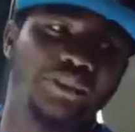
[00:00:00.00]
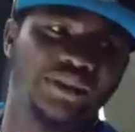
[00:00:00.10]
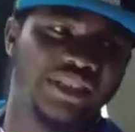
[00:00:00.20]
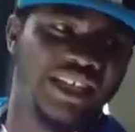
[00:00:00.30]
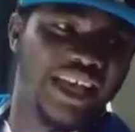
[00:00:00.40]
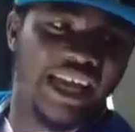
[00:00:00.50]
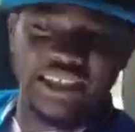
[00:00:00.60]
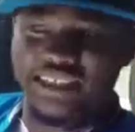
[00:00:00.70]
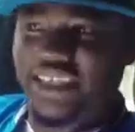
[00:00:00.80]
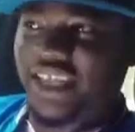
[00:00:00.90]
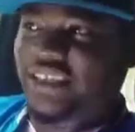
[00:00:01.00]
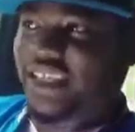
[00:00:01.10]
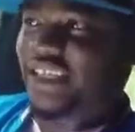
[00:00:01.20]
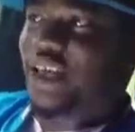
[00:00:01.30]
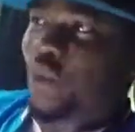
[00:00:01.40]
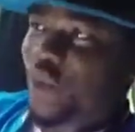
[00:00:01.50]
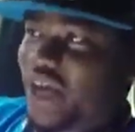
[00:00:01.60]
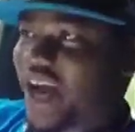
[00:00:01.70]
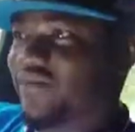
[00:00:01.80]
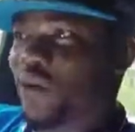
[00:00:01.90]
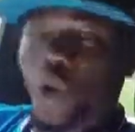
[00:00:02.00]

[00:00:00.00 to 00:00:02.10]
comes and says that we have